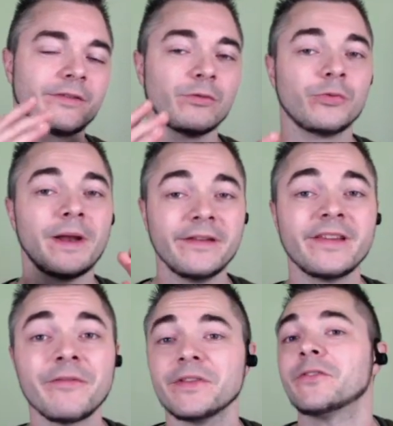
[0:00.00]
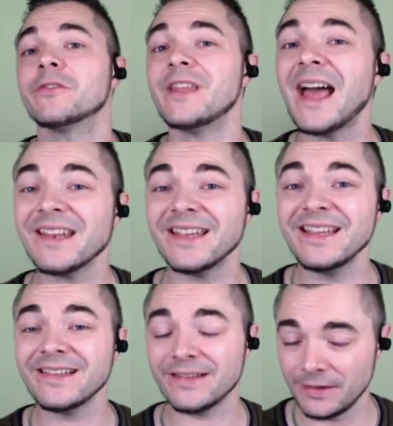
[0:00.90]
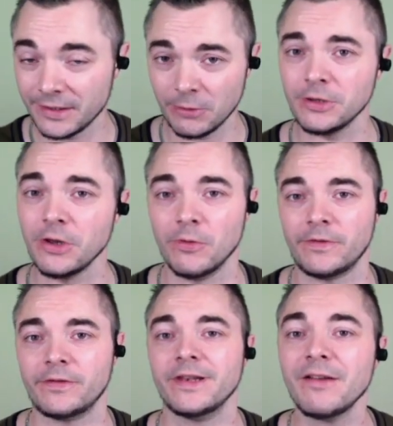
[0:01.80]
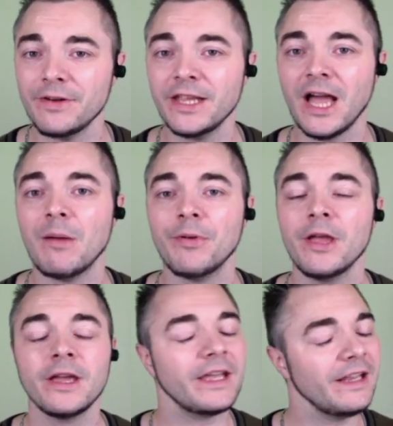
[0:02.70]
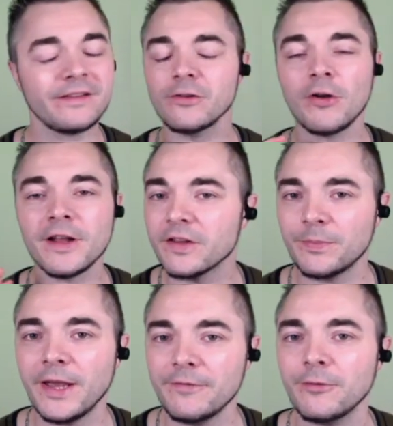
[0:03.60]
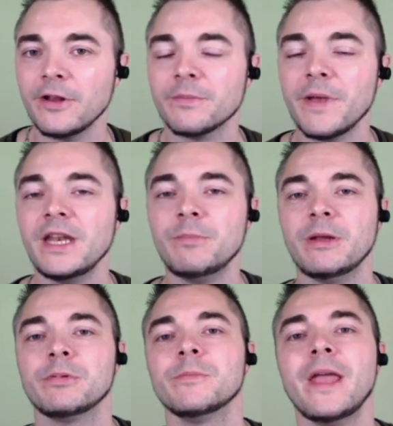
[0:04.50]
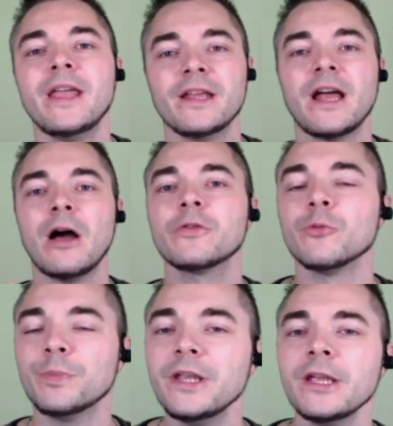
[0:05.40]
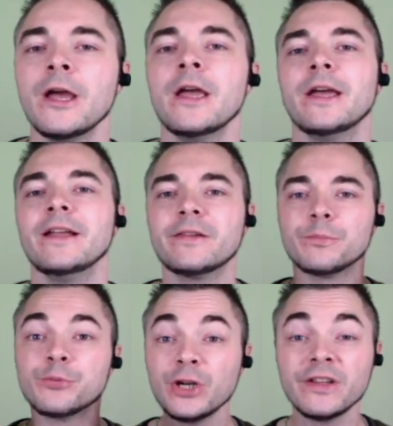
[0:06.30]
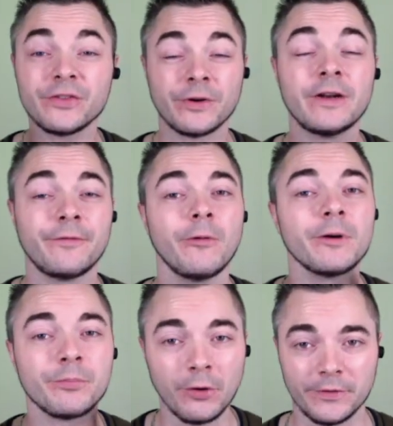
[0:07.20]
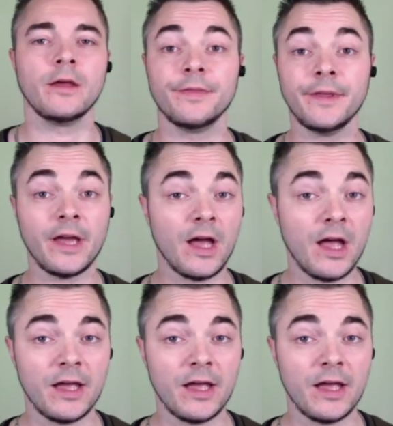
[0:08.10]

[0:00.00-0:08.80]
to 27. So that is the good news. Leveling up is not as painful as many people make it out to be. It's a pretty straightforward process. There are